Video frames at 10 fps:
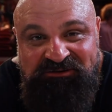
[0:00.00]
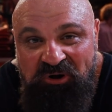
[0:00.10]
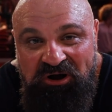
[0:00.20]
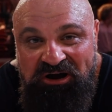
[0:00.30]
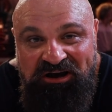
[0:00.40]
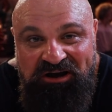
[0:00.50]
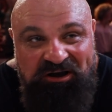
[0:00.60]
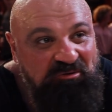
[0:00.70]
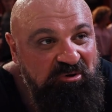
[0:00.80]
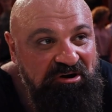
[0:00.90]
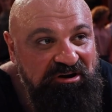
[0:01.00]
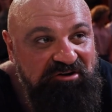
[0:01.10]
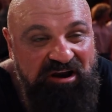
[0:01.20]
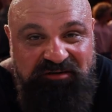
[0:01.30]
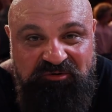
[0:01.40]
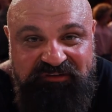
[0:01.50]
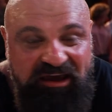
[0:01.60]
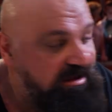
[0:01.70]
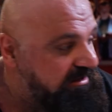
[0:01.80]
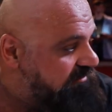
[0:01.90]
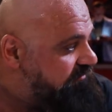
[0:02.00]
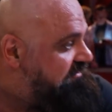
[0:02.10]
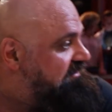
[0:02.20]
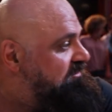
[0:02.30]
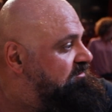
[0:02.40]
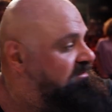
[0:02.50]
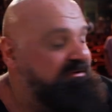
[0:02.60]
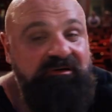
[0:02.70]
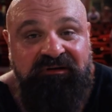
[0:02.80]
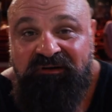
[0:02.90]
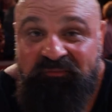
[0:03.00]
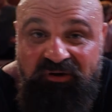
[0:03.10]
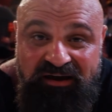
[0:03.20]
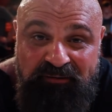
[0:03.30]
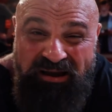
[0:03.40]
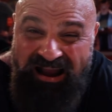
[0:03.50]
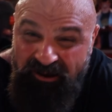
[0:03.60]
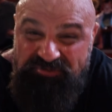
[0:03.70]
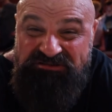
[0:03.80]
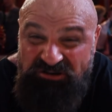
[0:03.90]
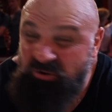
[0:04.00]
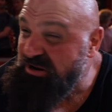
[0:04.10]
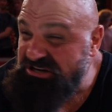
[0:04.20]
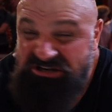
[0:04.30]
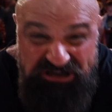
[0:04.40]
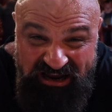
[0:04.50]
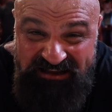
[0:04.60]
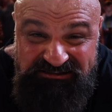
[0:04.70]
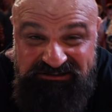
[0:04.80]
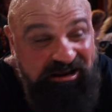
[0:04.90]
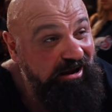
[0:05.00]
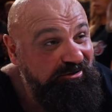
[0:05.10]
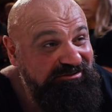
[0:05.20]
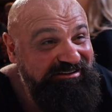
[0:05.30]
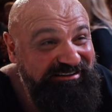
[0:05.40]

what an incredible day. I am absolutely shattered now.